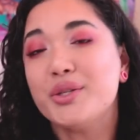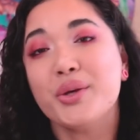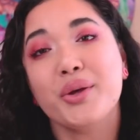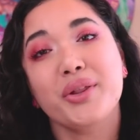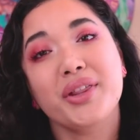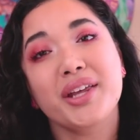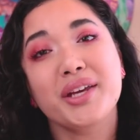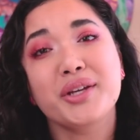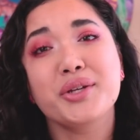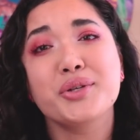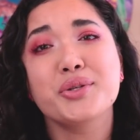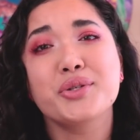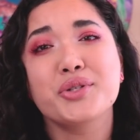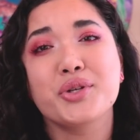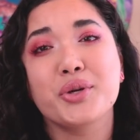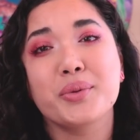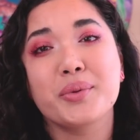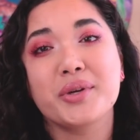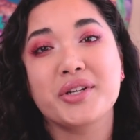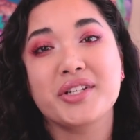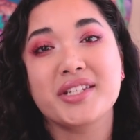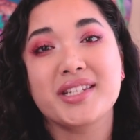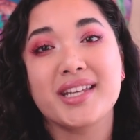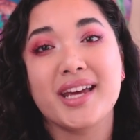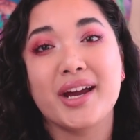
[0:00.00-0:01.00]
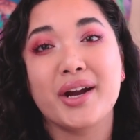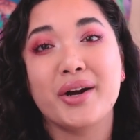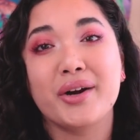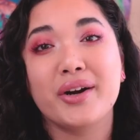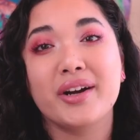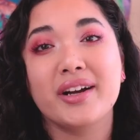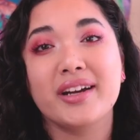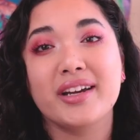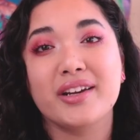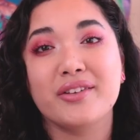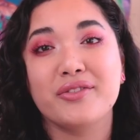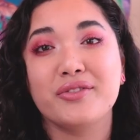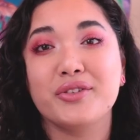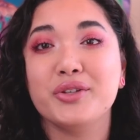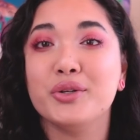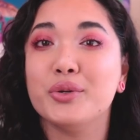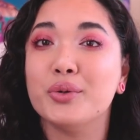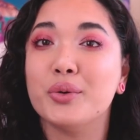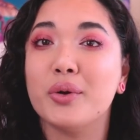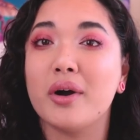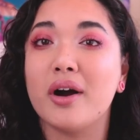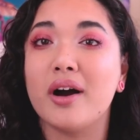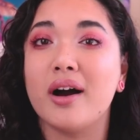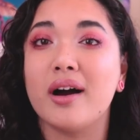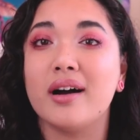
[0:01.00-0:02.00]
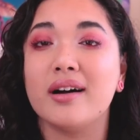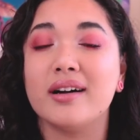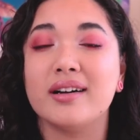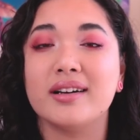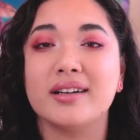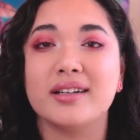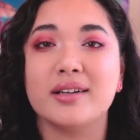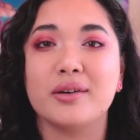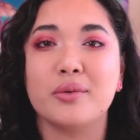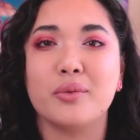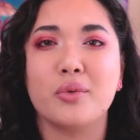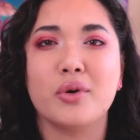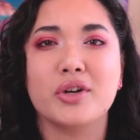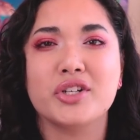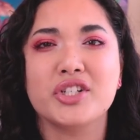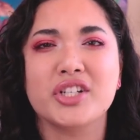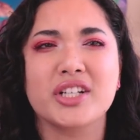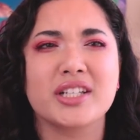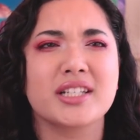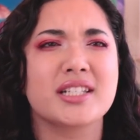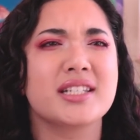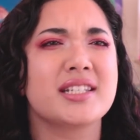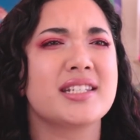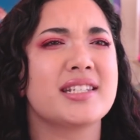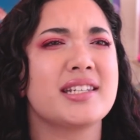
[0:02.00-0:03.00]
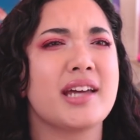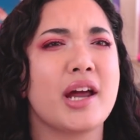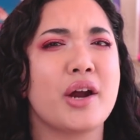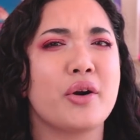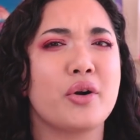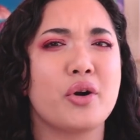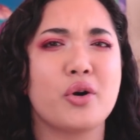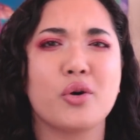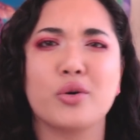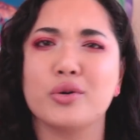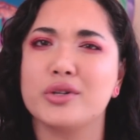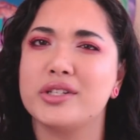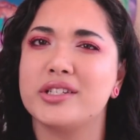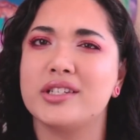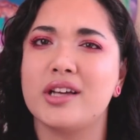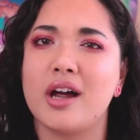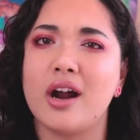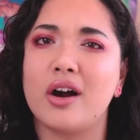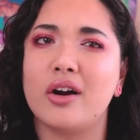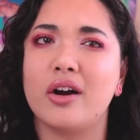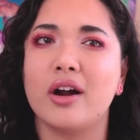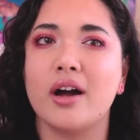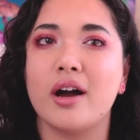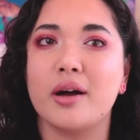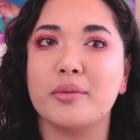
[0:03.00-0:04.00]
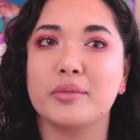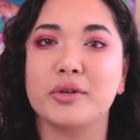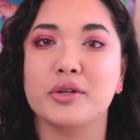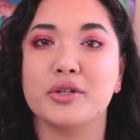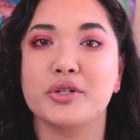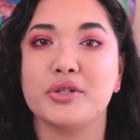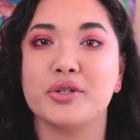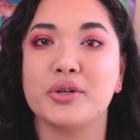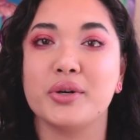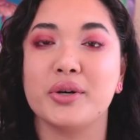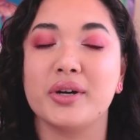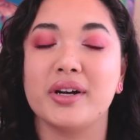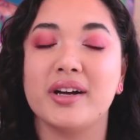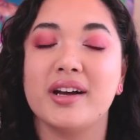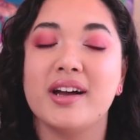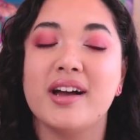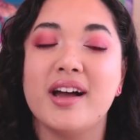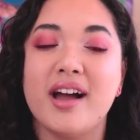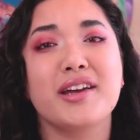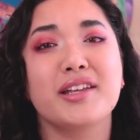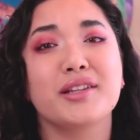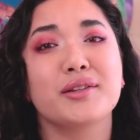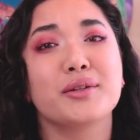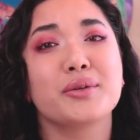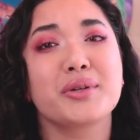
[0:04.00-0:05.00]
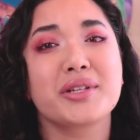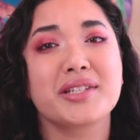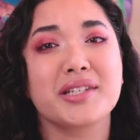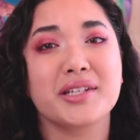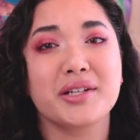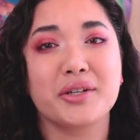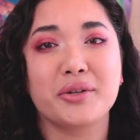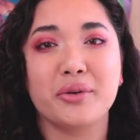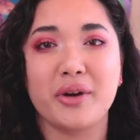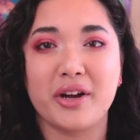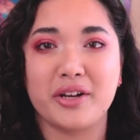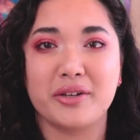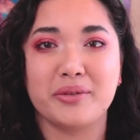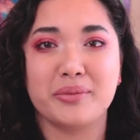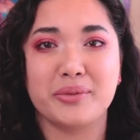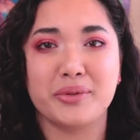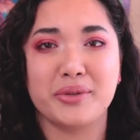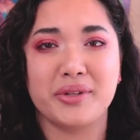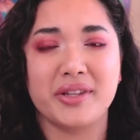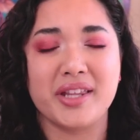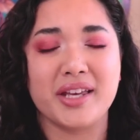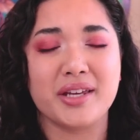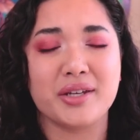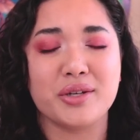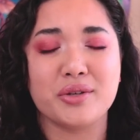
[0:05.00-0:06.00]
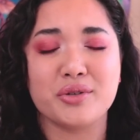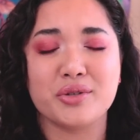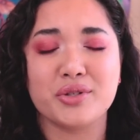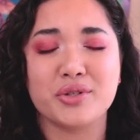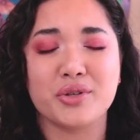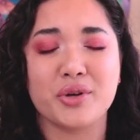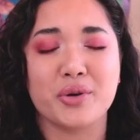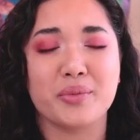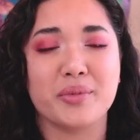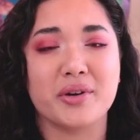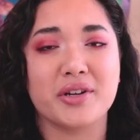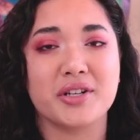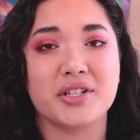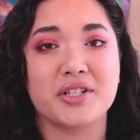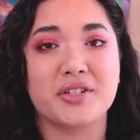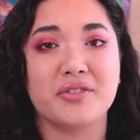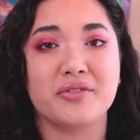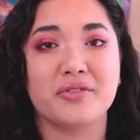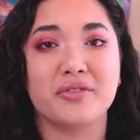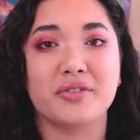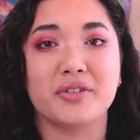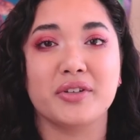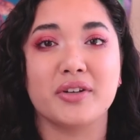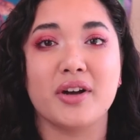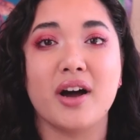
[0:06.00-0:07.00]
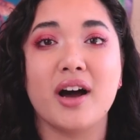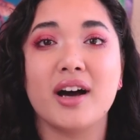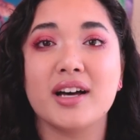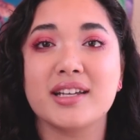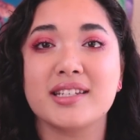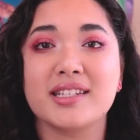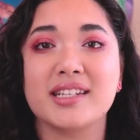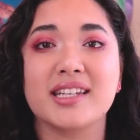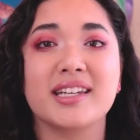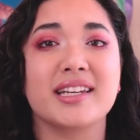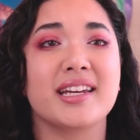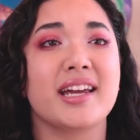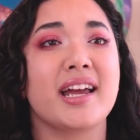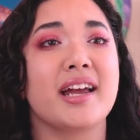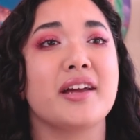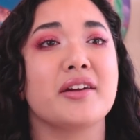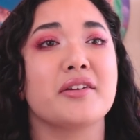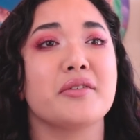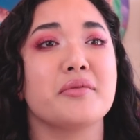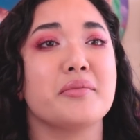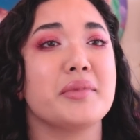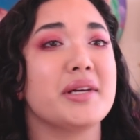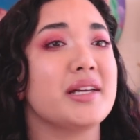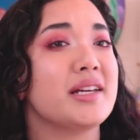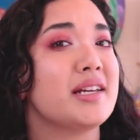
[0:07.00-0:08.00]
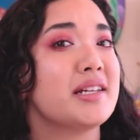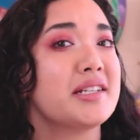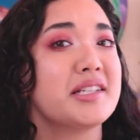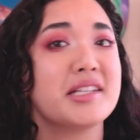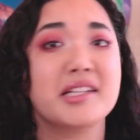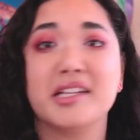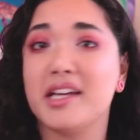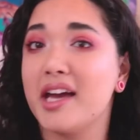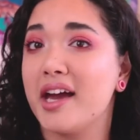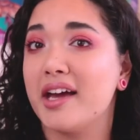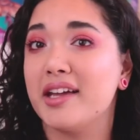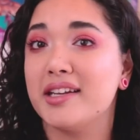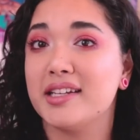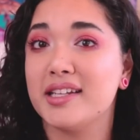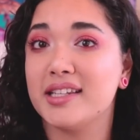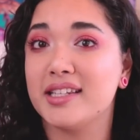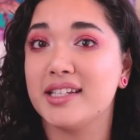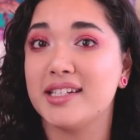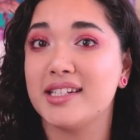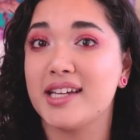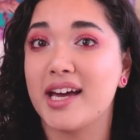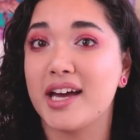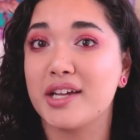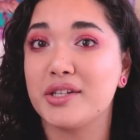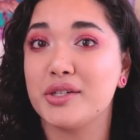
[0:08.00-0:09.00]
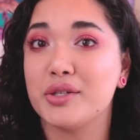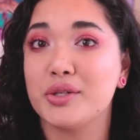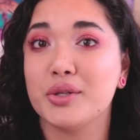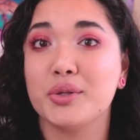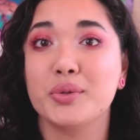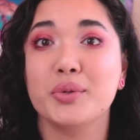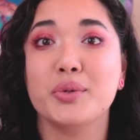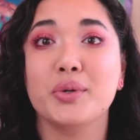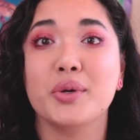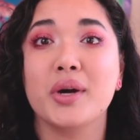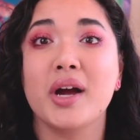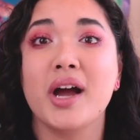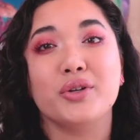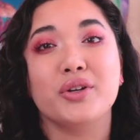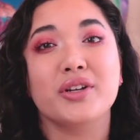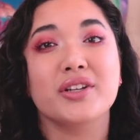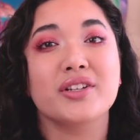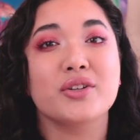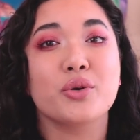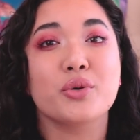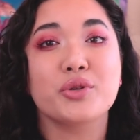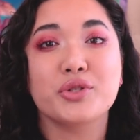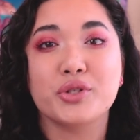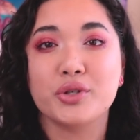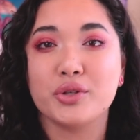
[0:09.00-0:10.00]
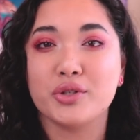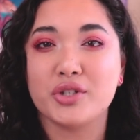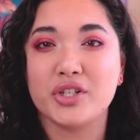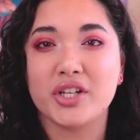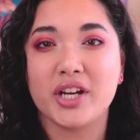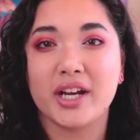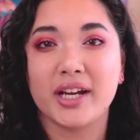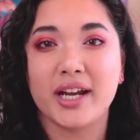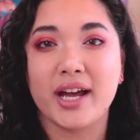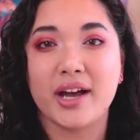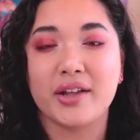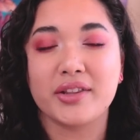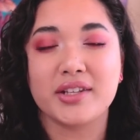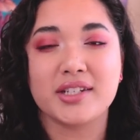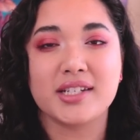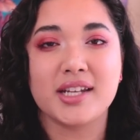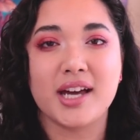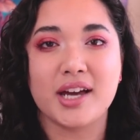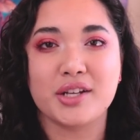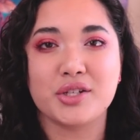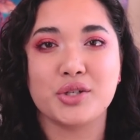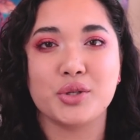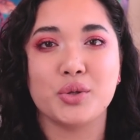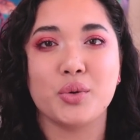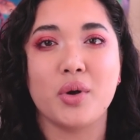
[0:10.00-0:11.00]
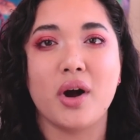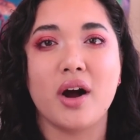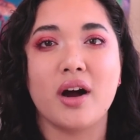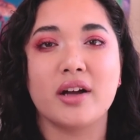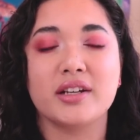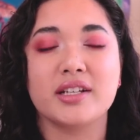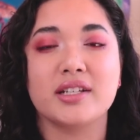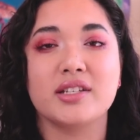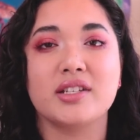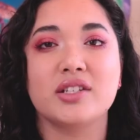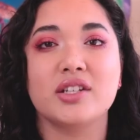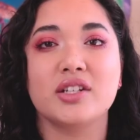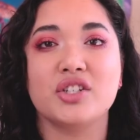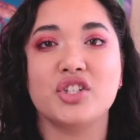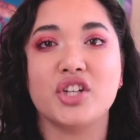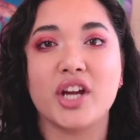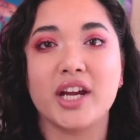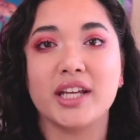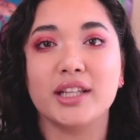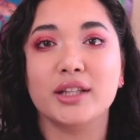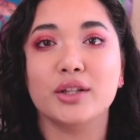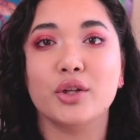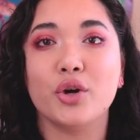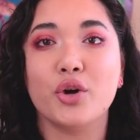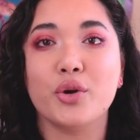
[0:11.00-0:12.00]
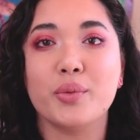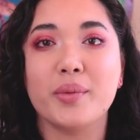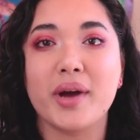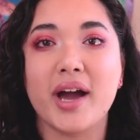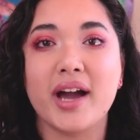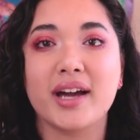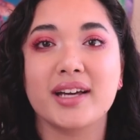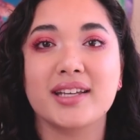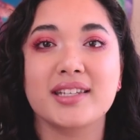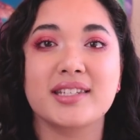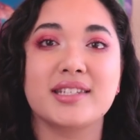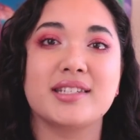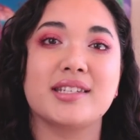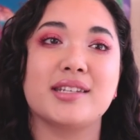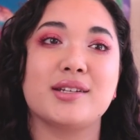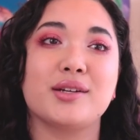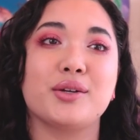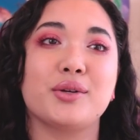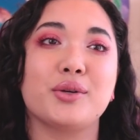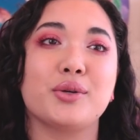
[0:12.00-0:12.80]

So thank you so much, Sarah. If you are watching us, Sarah or Sarah, I'm not sure. It looks incredible. Thank you so much for asking me to get the tattoo. You can also check out the tattoo artist Jade Lomax,